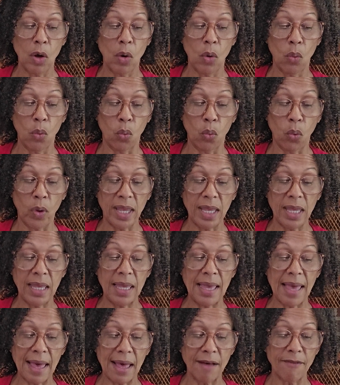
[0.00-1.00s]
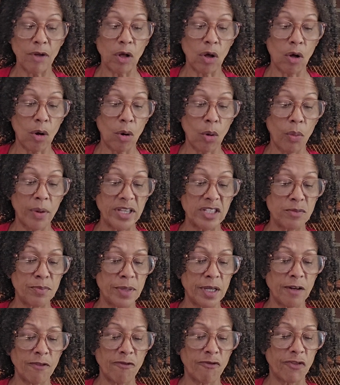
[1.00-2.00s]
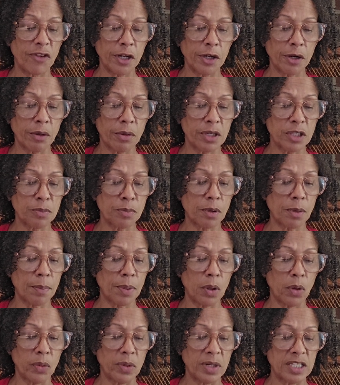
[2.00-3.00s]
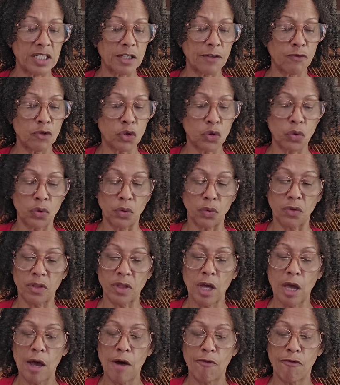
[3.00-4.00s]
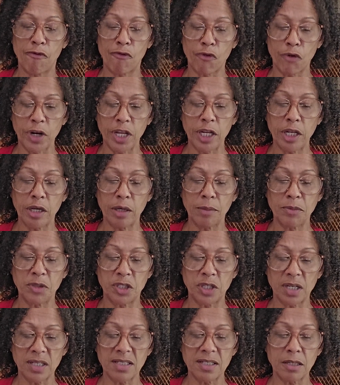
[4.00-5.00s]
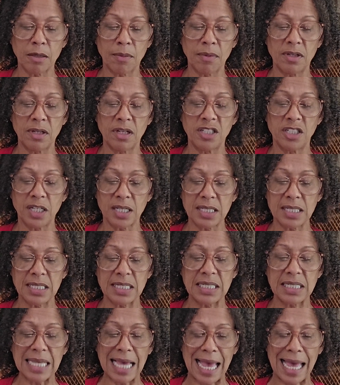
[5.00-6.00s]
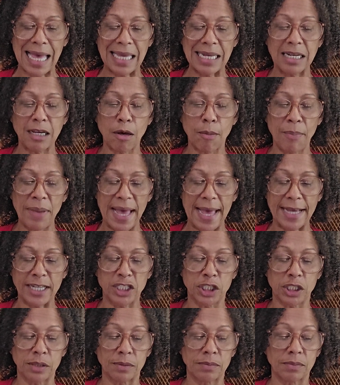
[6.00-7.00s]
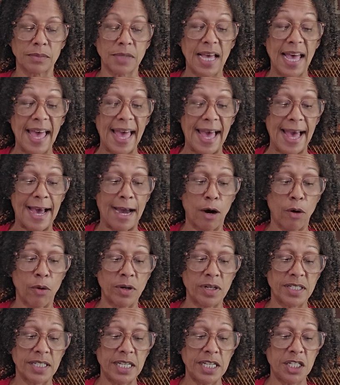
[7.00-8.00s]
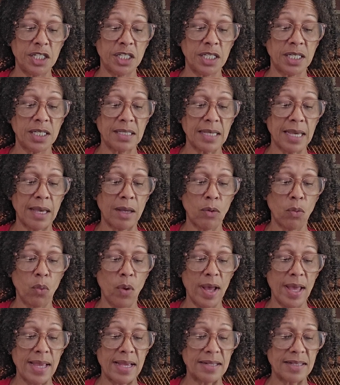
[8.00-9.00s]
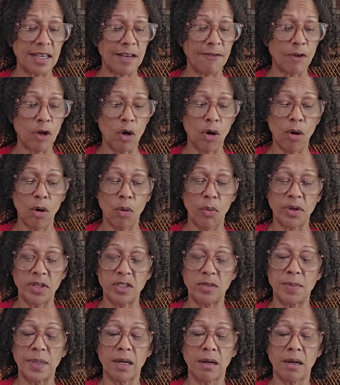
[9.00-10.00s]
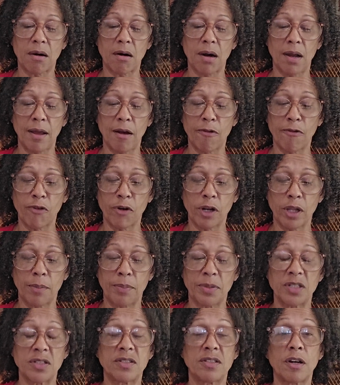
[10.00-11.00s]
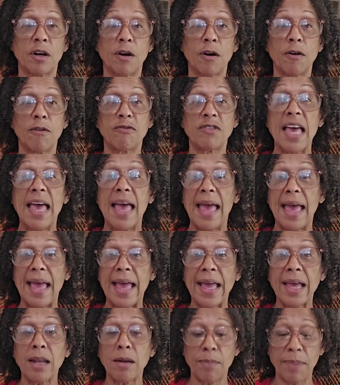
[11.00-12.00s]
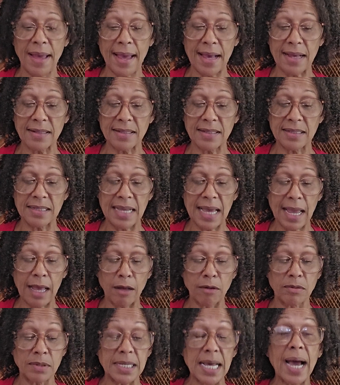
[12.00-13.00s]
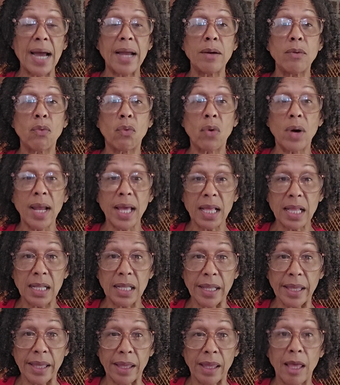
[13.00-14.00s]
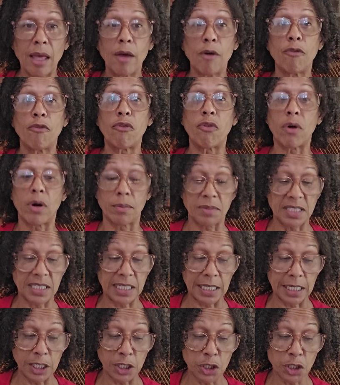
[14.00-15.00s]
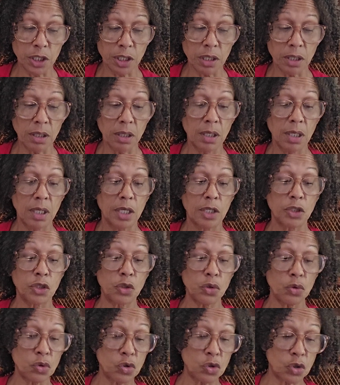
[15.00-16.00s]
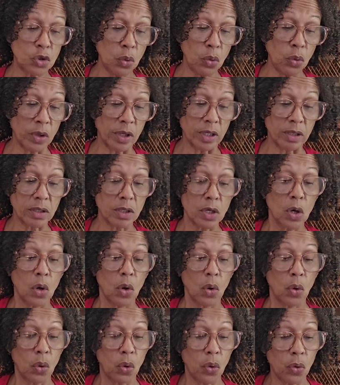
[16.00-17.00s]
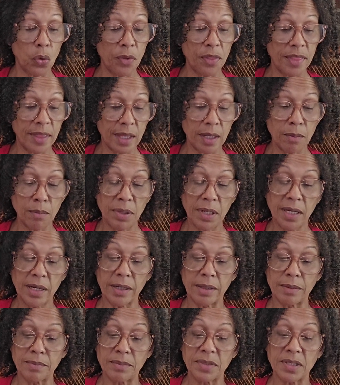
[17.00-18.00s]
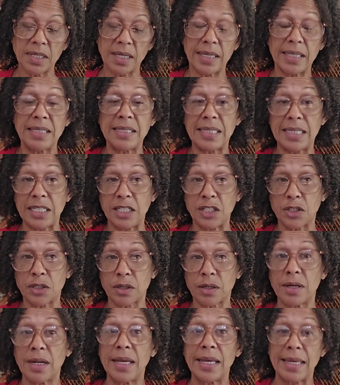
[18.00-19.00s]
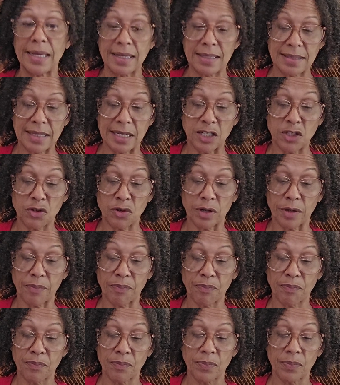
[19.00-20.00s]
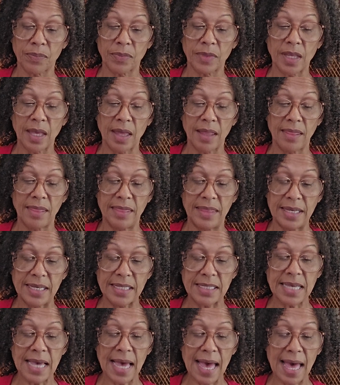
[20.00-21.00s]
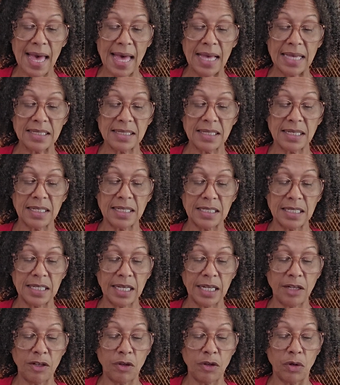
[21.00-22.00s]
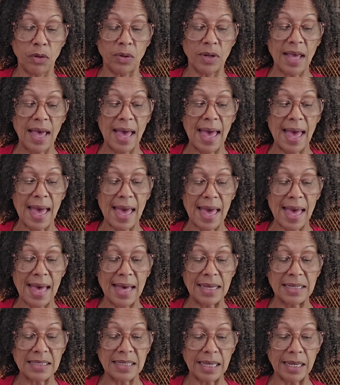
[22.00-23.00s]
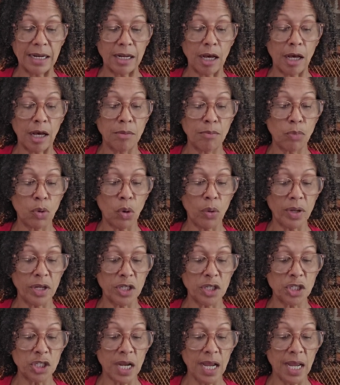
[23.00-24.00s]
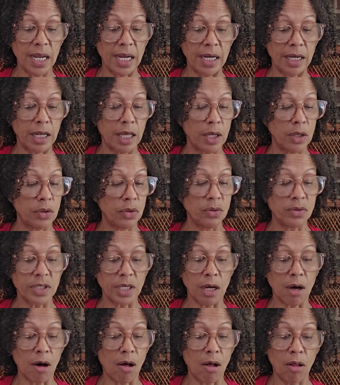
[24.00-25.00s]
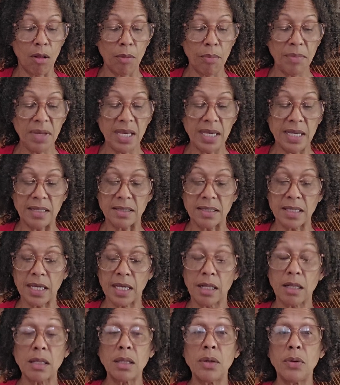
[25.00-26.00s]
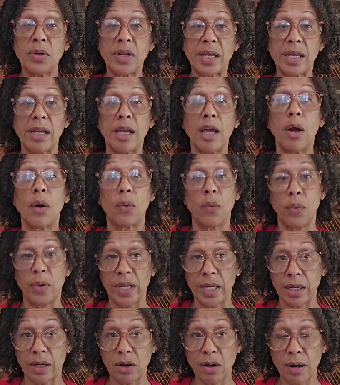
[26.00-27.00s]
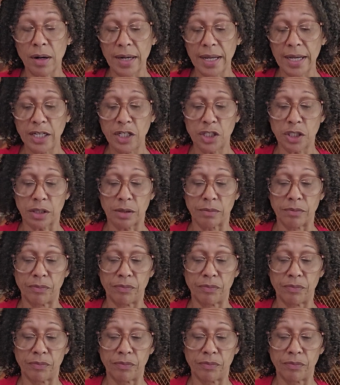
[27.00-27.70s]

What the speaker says: We have always been vigorous proponents of truth, freedom, justice, and compassion. Our teachings and ways have always been carefully preserved and passed down directly from teacher to student, who then becomes a teacher, etc. This has continued as an unbroken chain, using all means, including reincarnation.